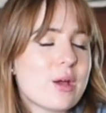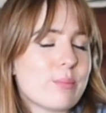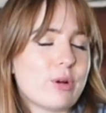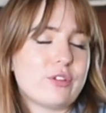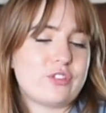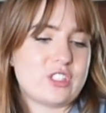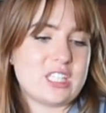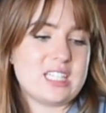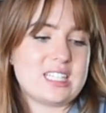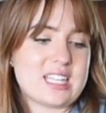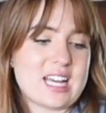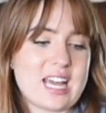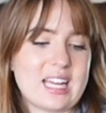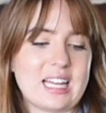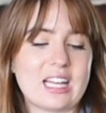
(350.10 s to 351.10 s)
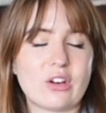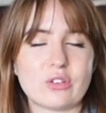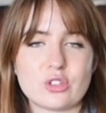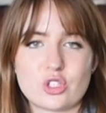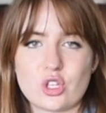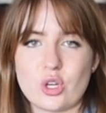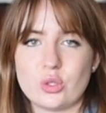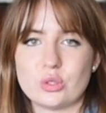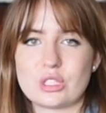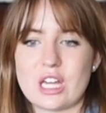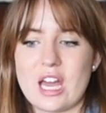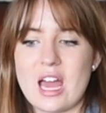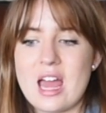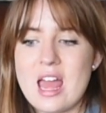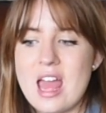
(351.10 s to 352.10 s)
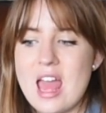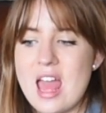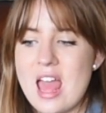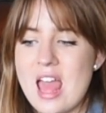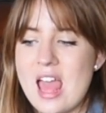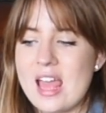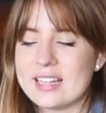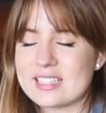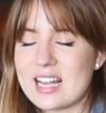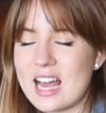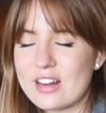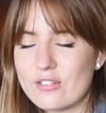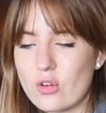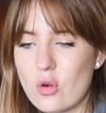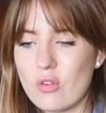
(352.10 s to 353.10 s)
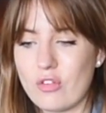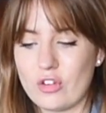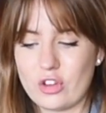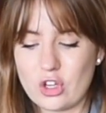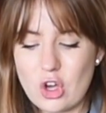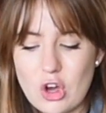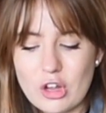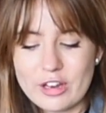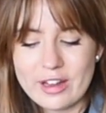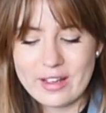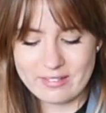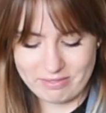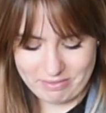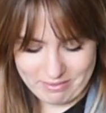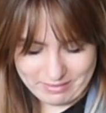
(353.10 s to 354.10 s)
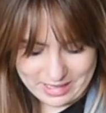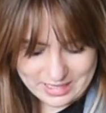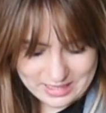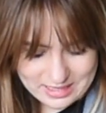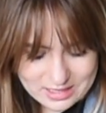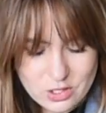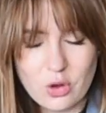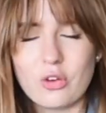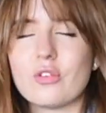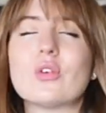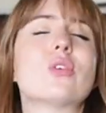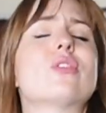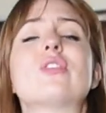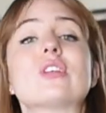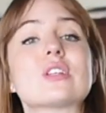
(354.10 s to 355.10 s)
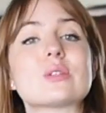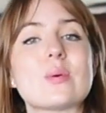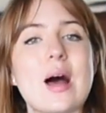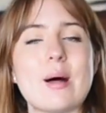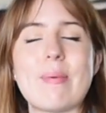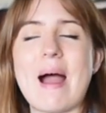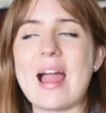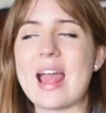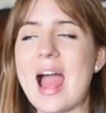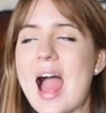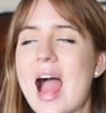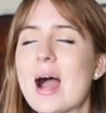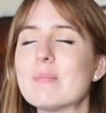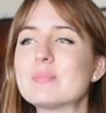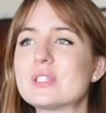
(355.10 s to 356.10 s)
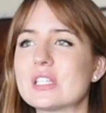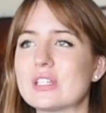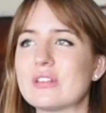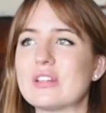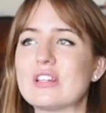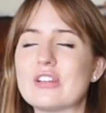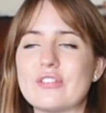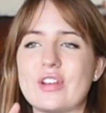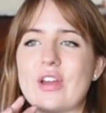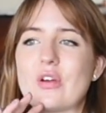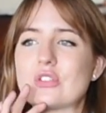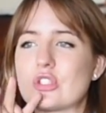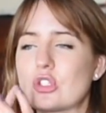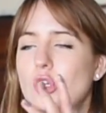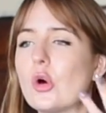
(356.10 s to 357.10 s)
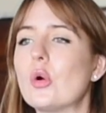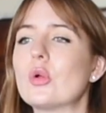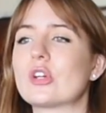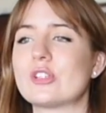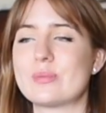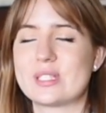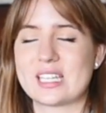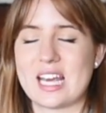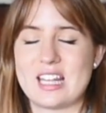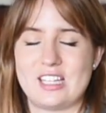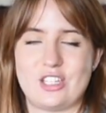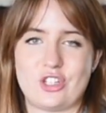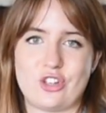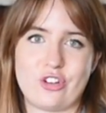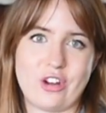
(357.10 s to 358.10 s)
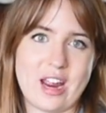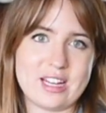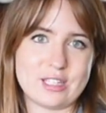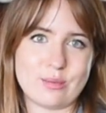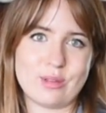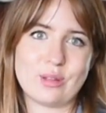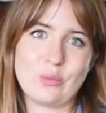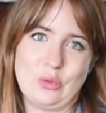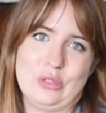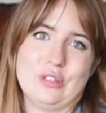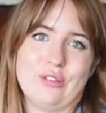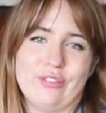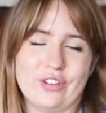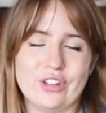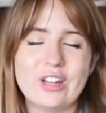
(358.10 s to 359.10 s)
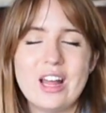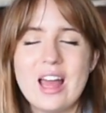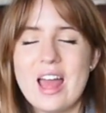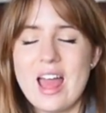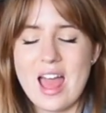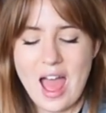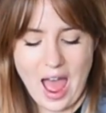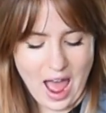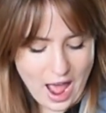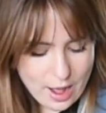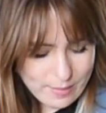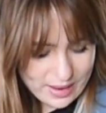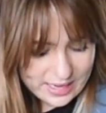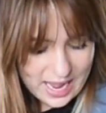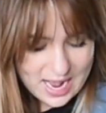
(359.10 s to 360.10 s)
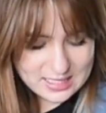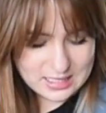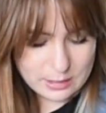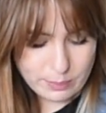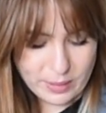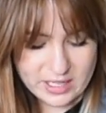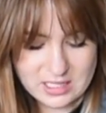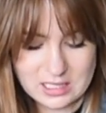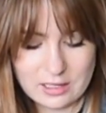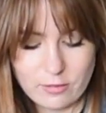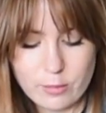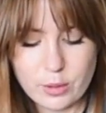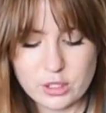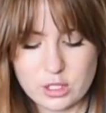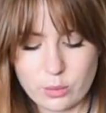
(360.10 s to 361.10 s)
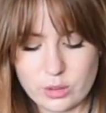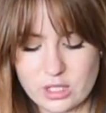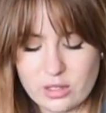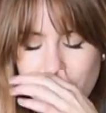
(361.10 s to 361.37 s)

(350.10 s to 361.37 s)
puff detailing on the shoulder. It's kind of awful. The colour is sort of awful as well, but I absolutely love it. It just all comes together to create something wonderful. And it has a big silver button, which